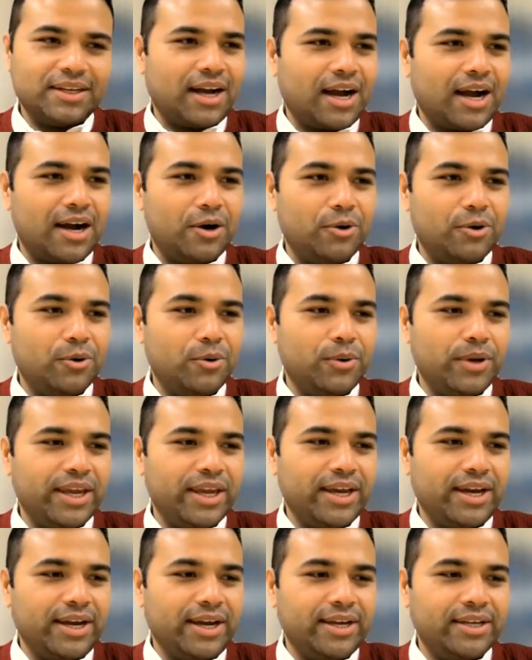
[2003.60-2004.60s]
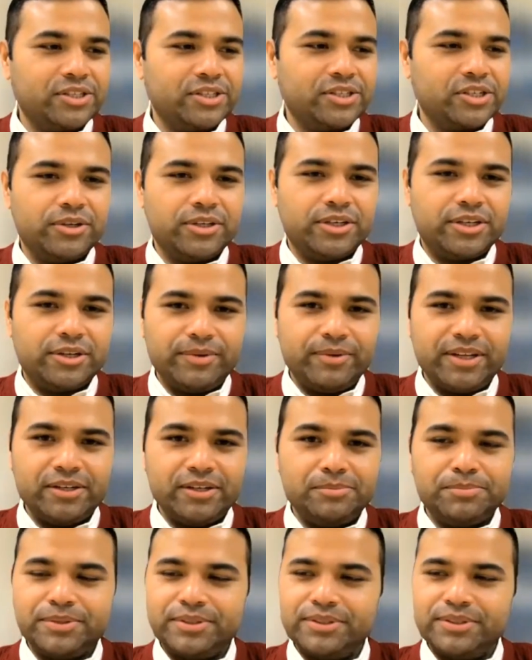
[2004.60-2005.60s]
How AI is going to
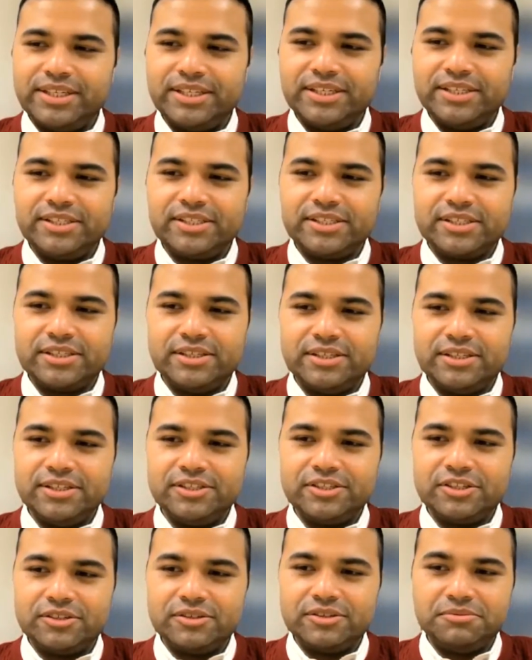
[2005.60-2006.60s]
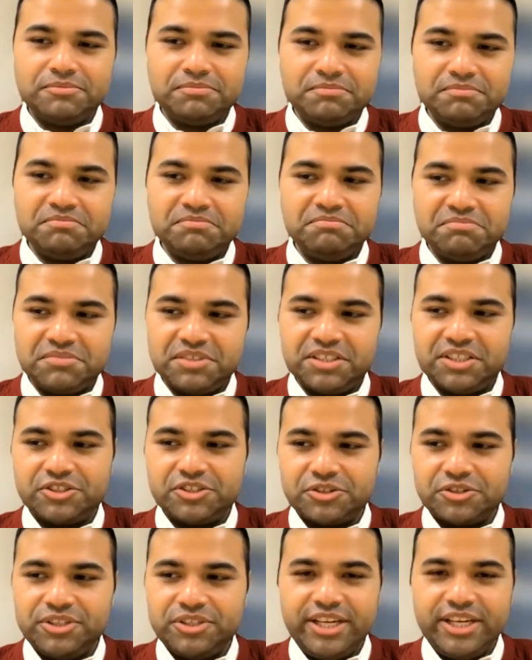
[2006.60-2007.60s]
develop is
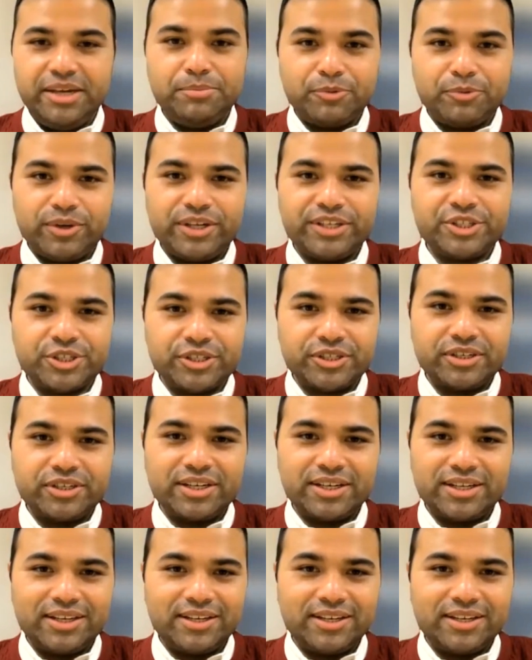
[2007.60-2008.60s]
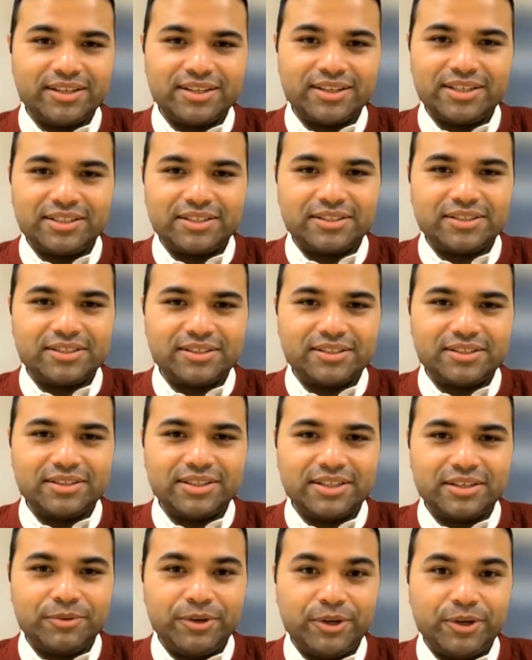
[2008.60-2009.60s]
a deep question, I think, but
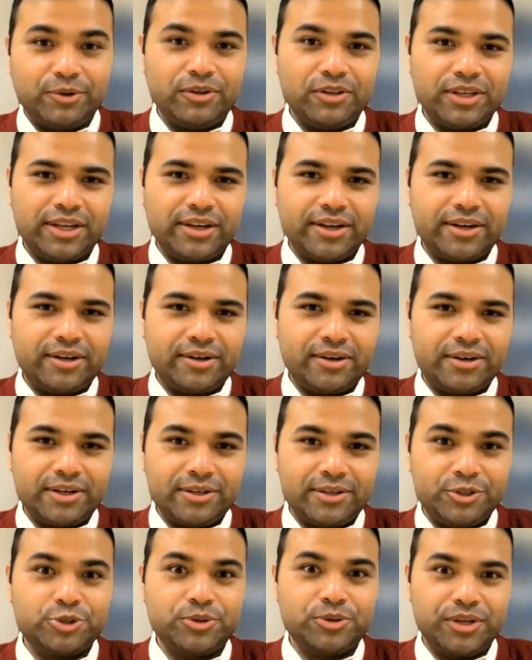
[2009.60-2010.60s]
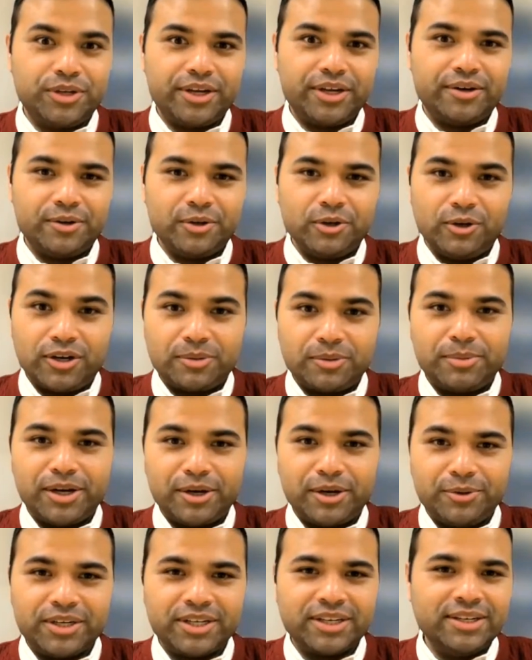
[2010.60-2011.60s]
that we all care and should care a lot
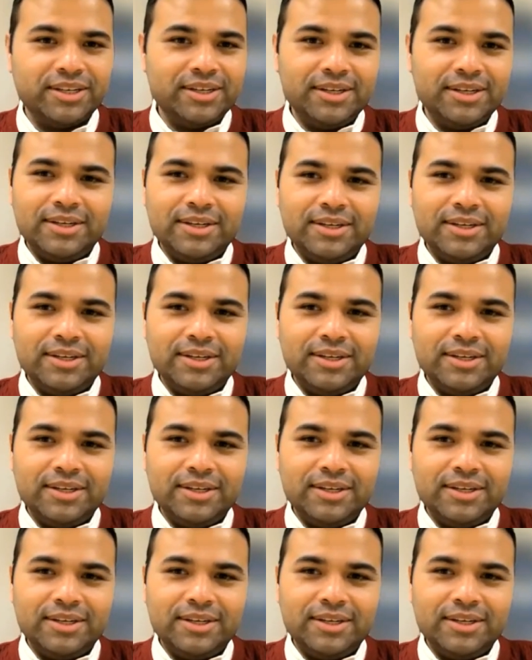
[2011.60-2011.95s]
about.